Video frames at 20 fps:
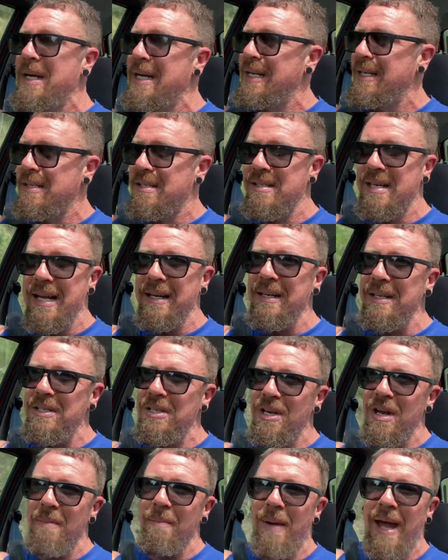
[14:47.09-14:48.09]
Send it to
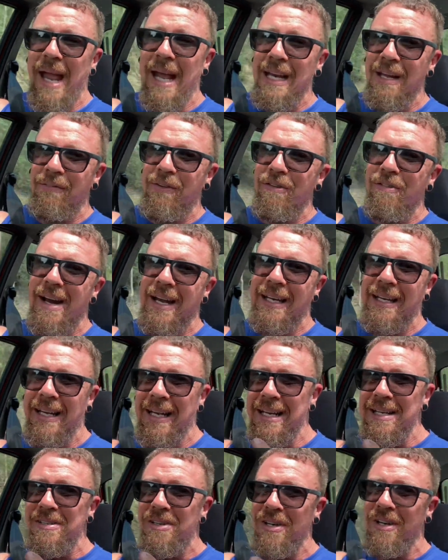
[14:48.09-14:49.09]
your mate if you reckon
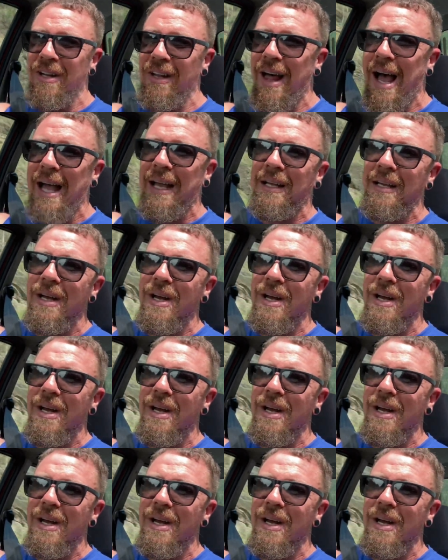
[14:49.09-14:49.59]
he's gonna like